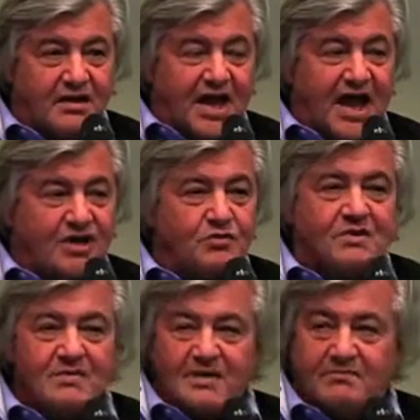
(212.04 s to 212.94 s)
How do we
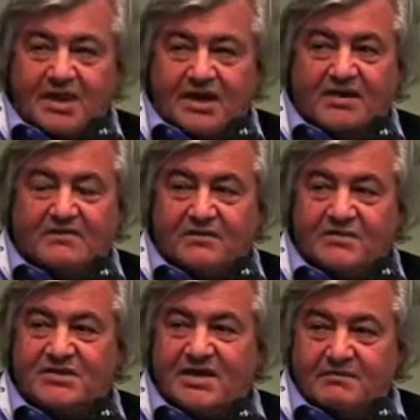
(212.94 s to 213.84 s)
make money from
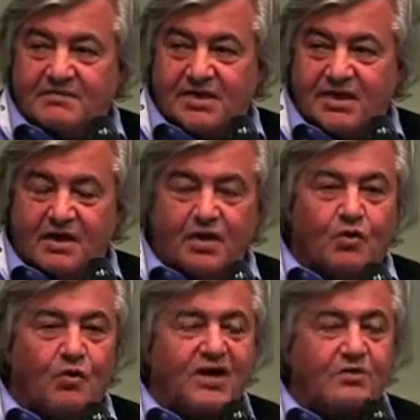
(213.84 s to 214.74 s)
this company?
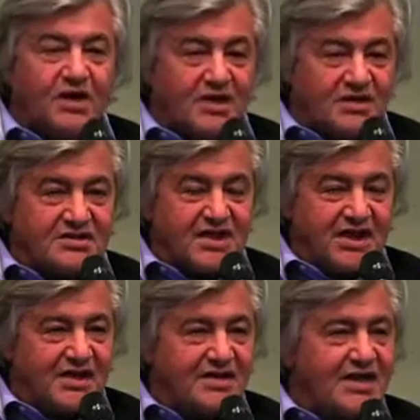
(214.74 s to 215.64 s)
When are we going to sell
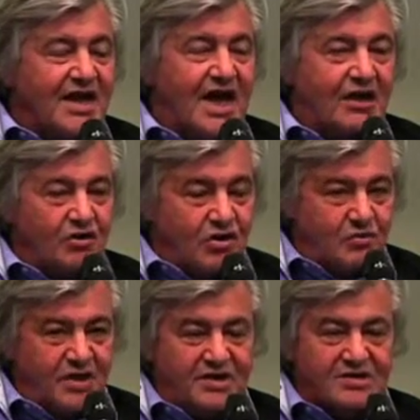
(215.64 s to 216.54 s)
it? How long
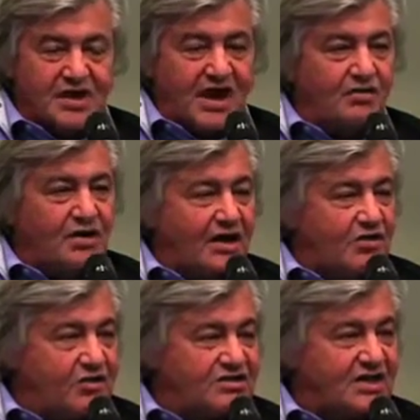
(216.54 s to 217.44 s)

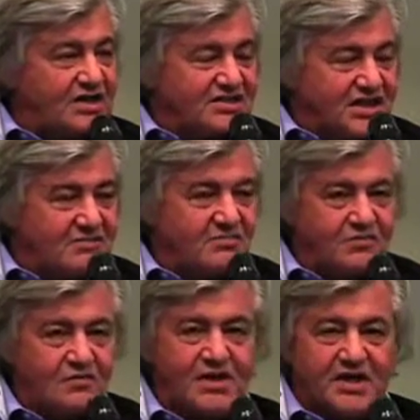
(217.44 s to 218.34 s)
is it going to take
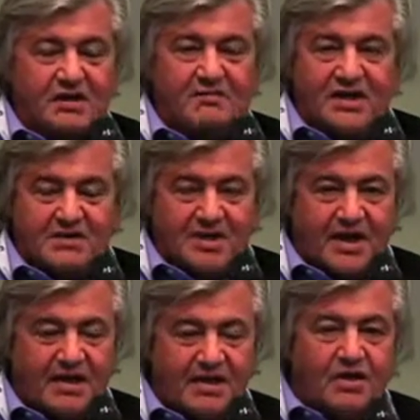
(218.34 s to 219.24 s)
before we get our money back?
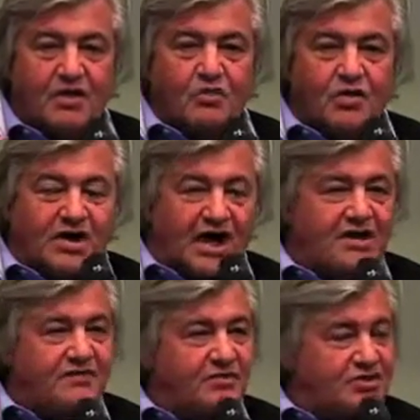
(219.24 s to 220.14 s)
What kind
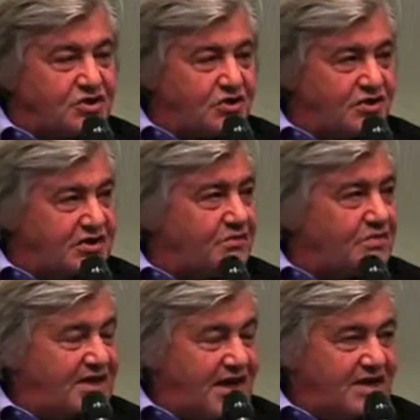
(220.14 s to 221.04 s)
of return can we
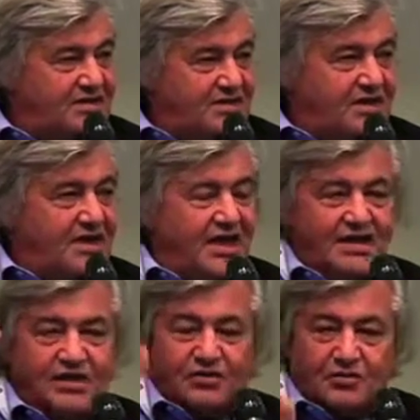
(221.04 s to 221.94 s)
get in
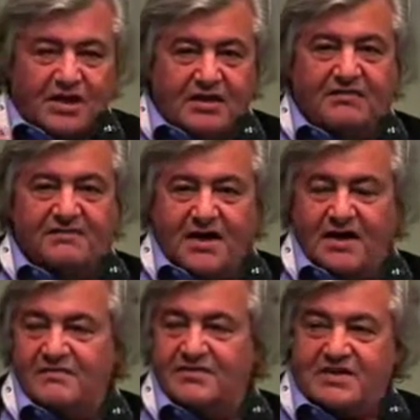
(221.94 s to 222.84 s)
3,
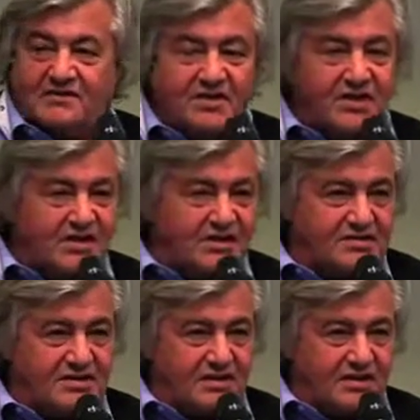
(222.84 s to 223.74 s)
5, 7 years?